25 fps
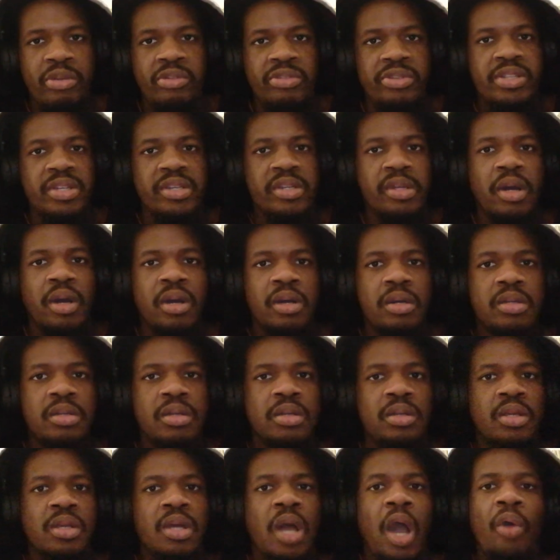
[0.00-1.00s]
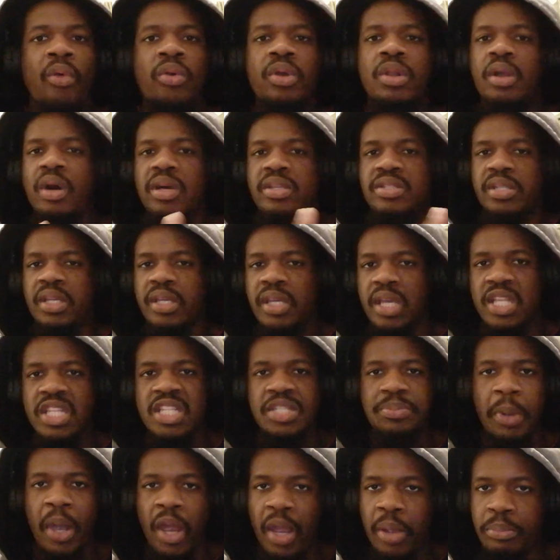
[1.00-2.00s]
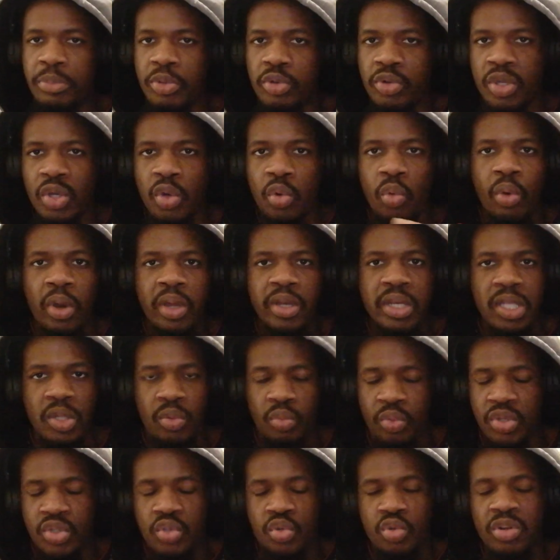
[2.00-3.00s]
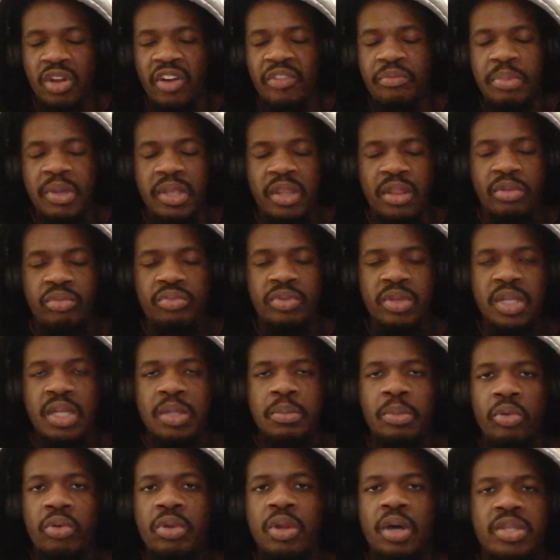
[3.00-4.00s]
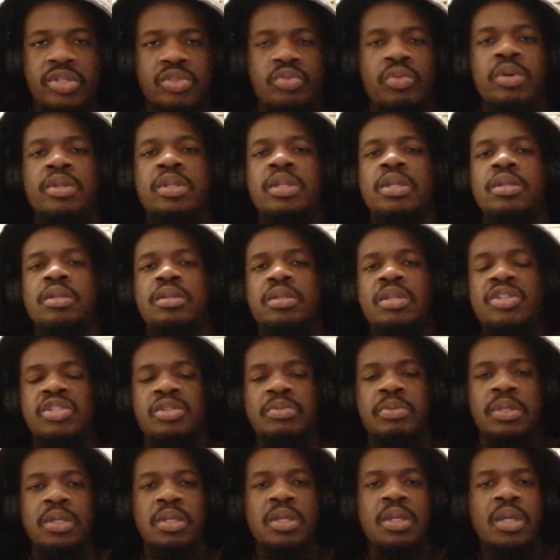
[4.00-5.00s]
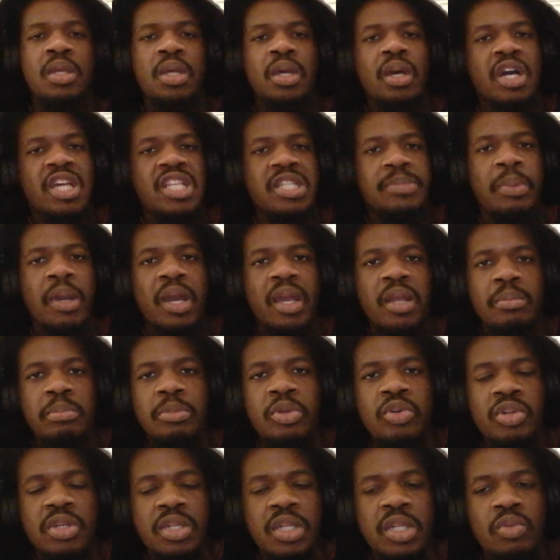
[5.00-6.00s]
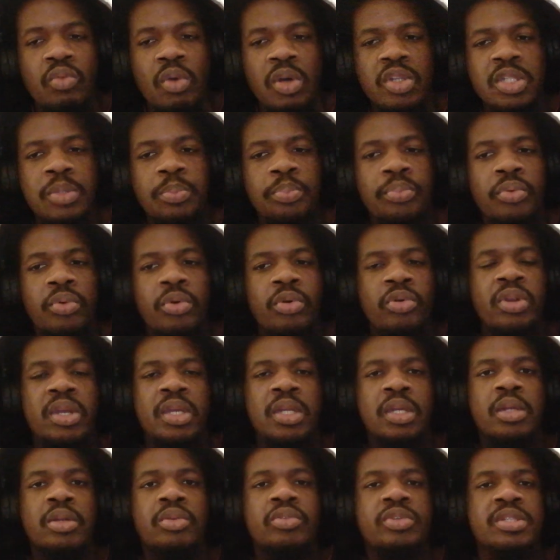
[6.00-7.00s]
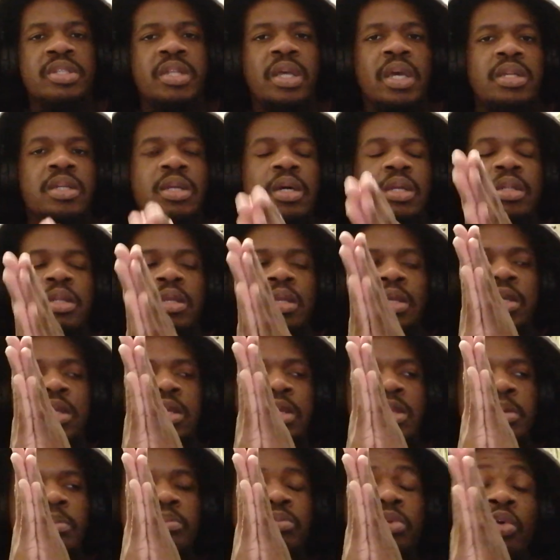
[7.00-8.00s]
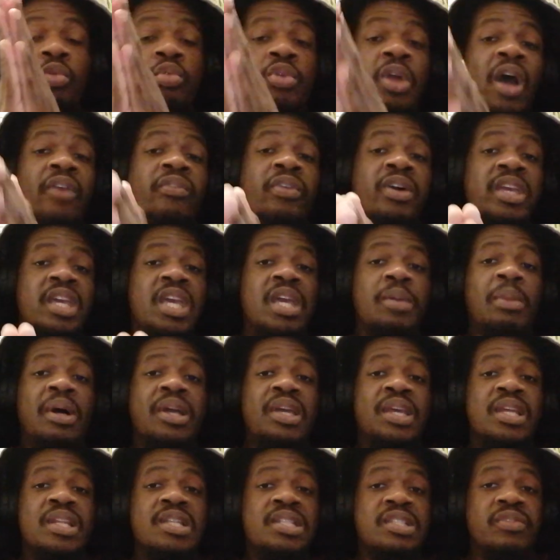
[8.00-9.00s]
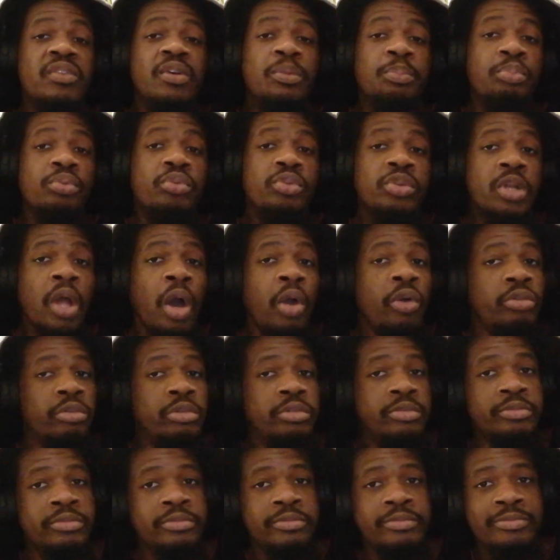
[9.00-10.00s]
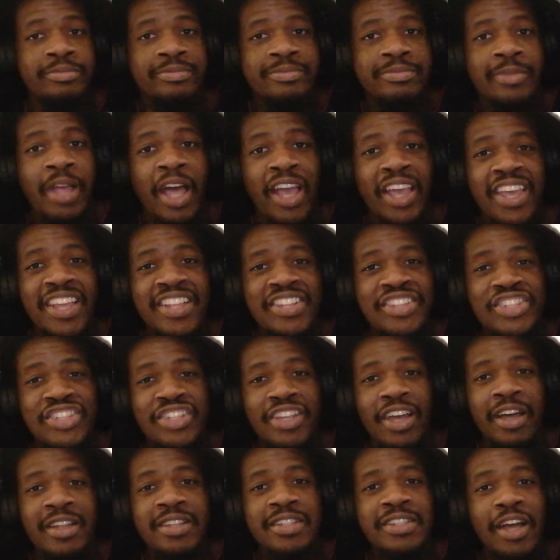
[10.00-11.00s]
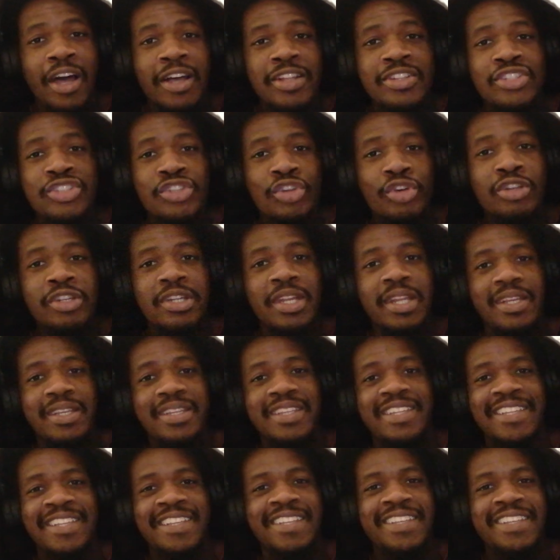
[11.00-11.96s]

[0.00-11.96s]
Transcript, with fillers: Everything out. And we lost against Bayern Munich 1 0, which could have been 3 0, but we lost 1 0, isn't it? Because Bayern Munich didn't want to pour rain on us like that. But we have a game against Liverpool now, against on, on Sunday.